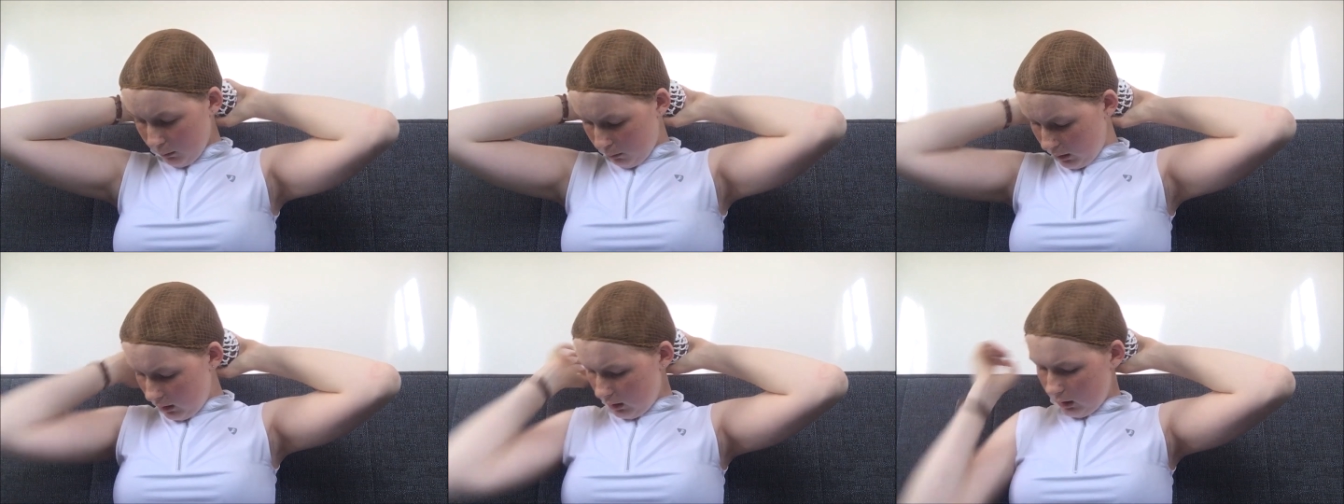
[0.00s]

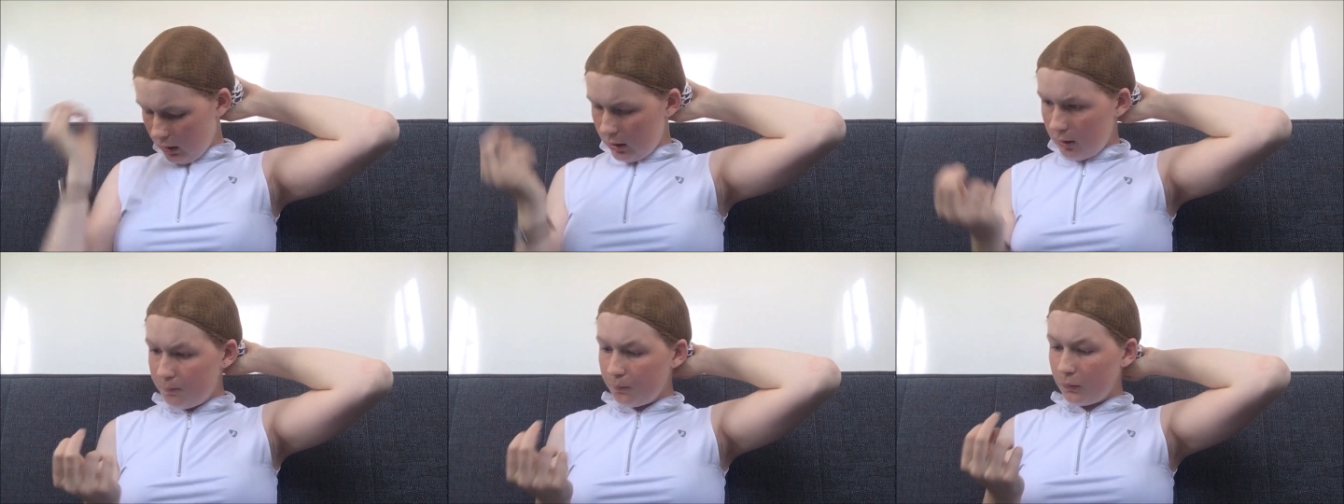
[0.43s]
But
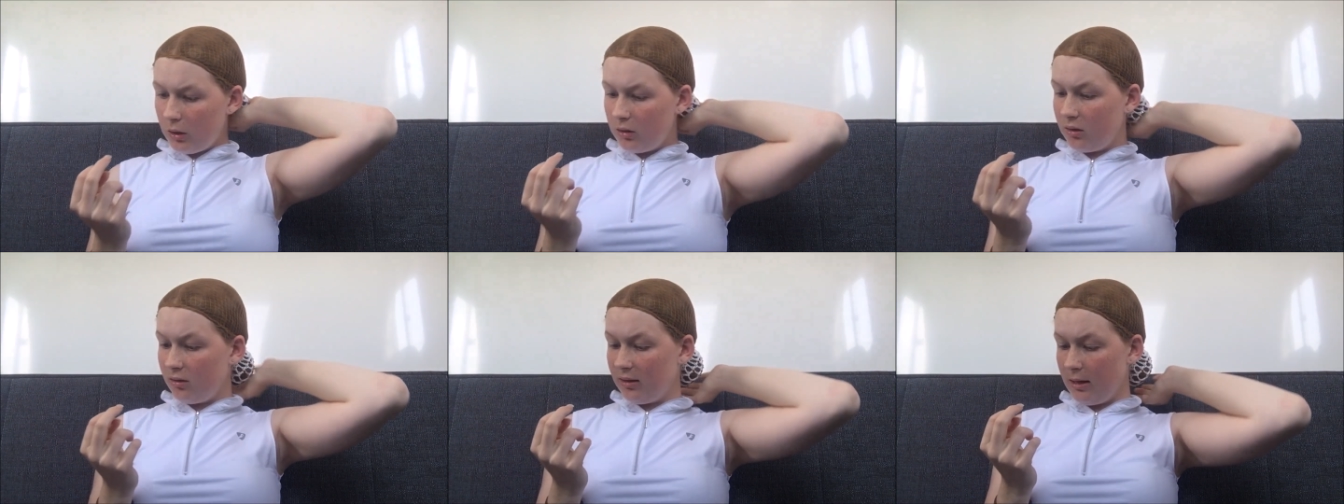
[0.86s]
um,
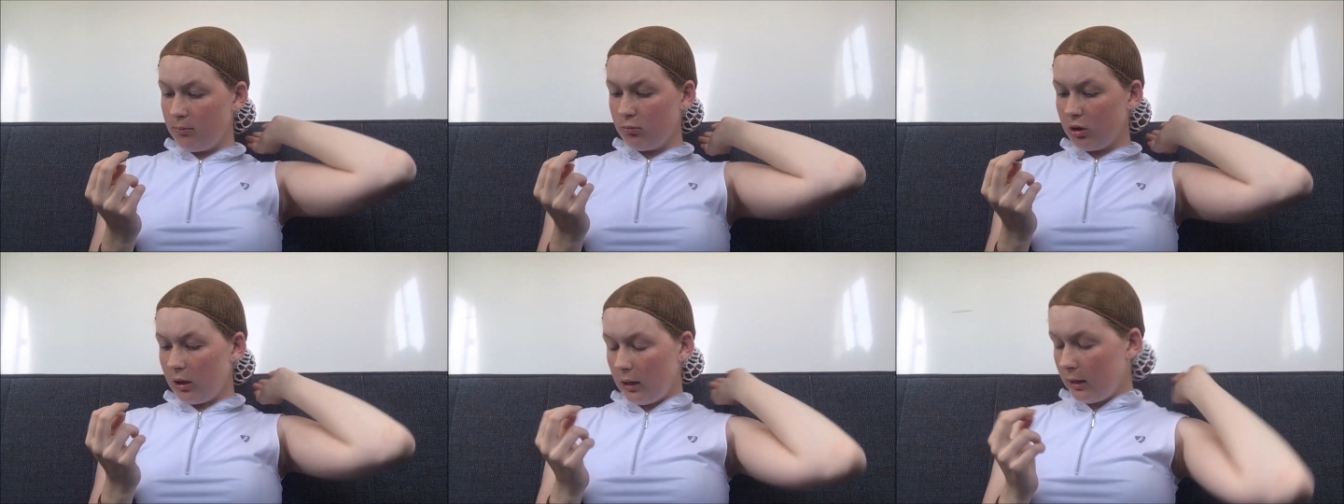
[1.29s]
at the
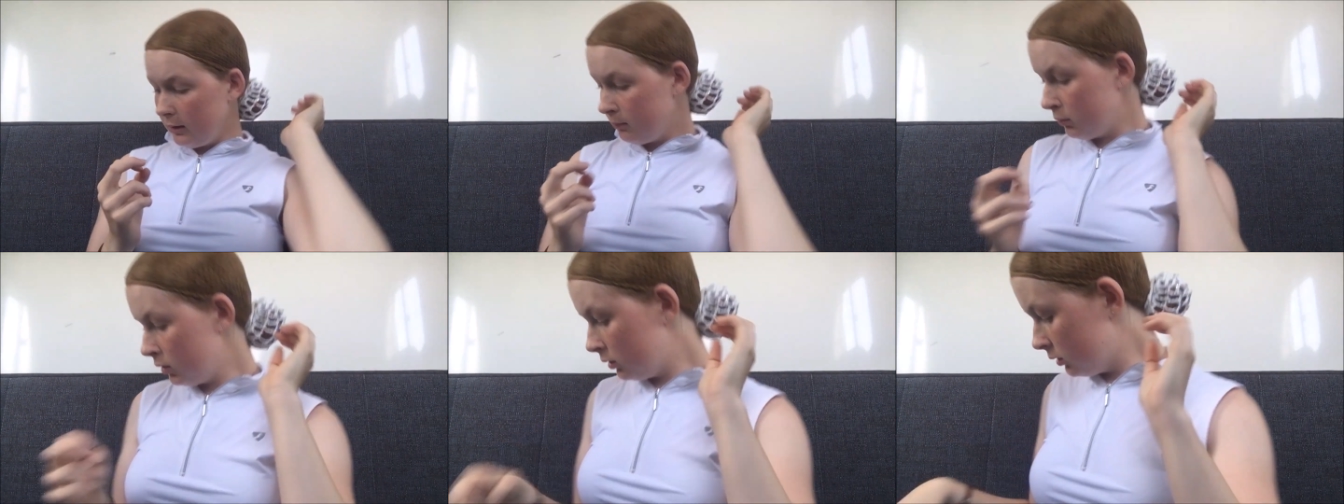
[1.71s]
same
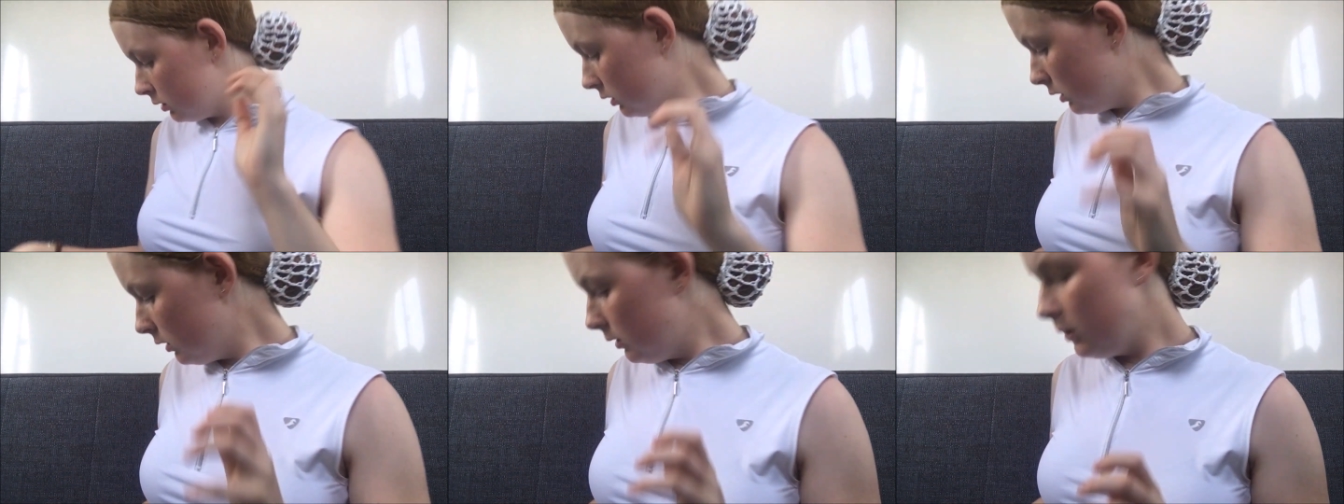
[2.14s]
time,
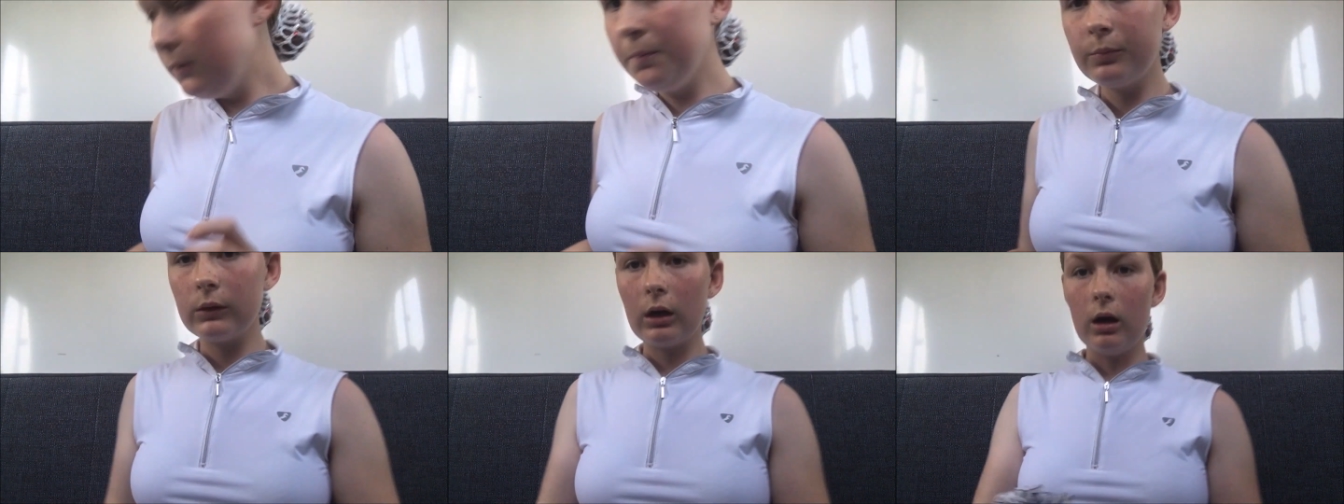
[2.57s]

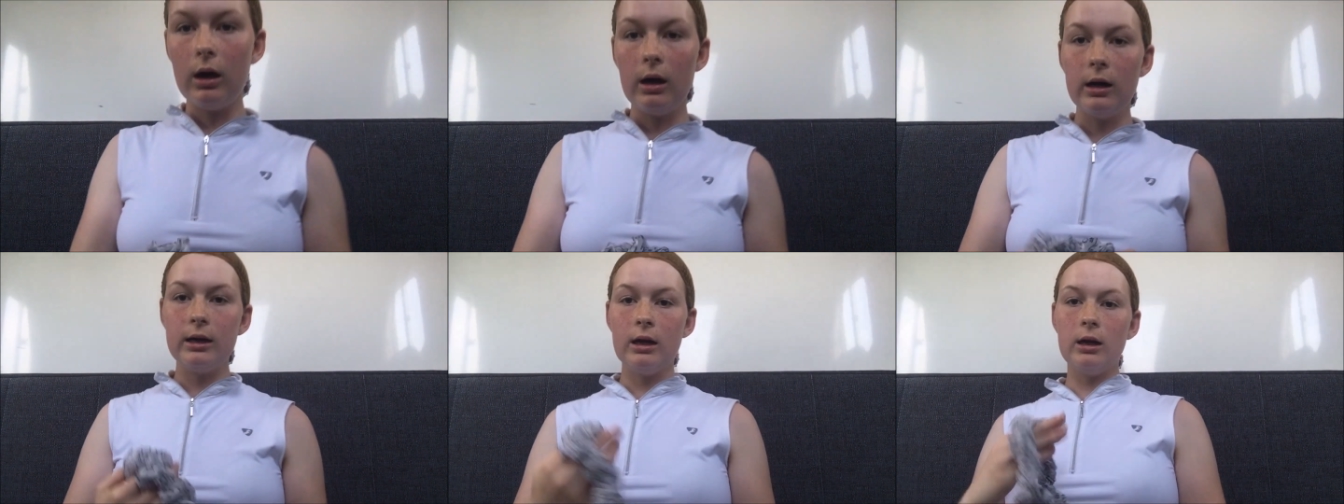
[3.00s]

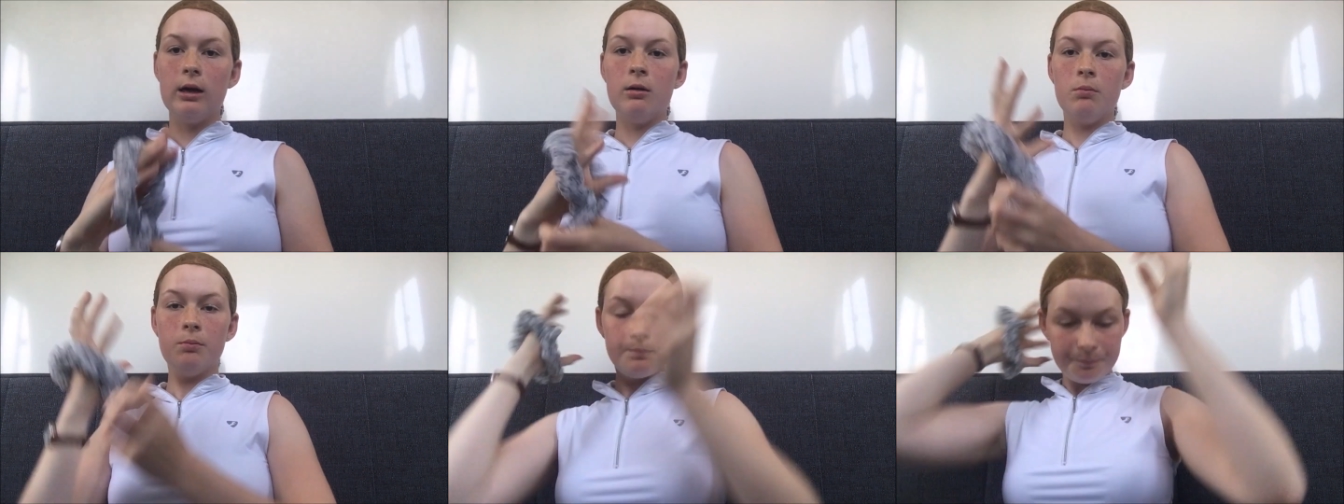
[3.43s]
I
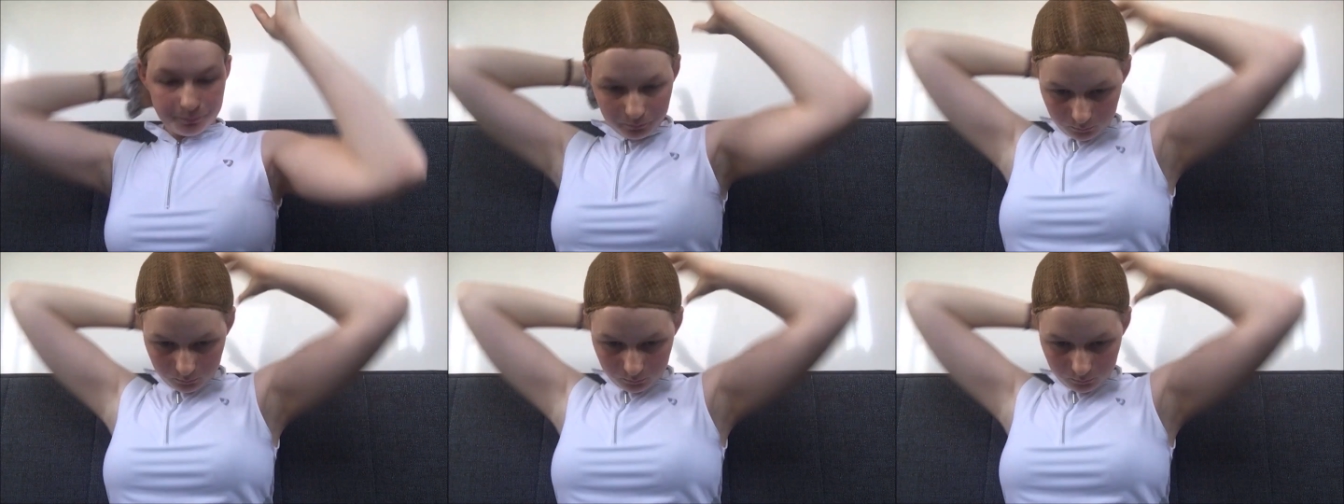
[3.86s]
um,